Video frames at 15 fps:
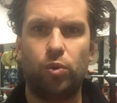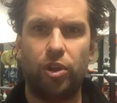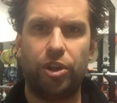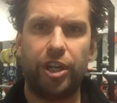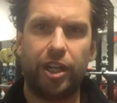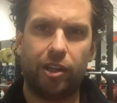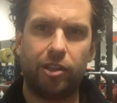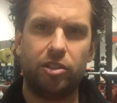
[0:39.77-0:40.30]
when
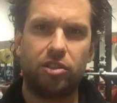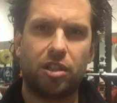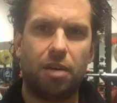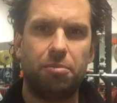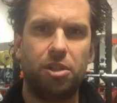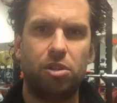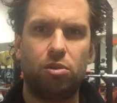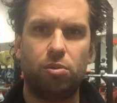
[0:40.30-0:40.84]
the athletes
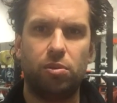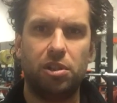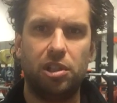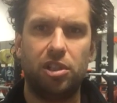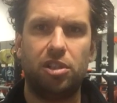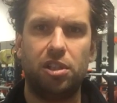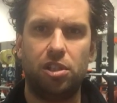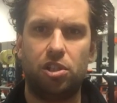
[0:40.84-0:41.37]
come in to
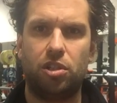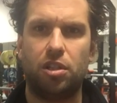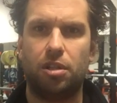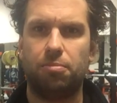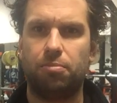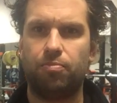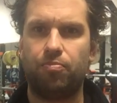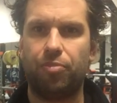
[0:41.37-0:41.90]
really teach
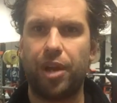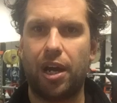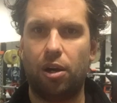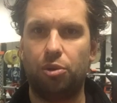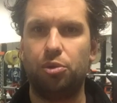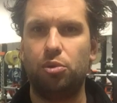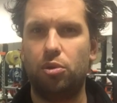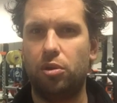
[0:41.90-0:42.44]
them
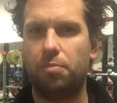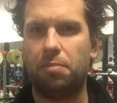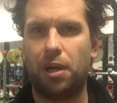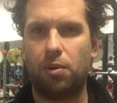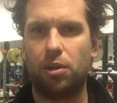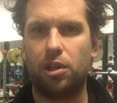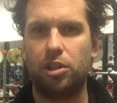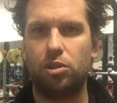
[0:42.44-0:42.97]
how to do the
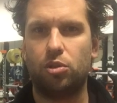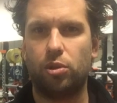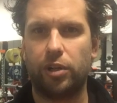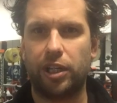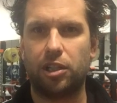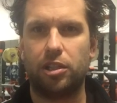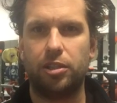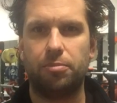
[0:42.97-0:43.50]
power clean
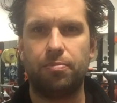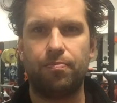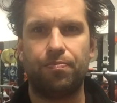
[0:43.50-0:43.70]
correctly.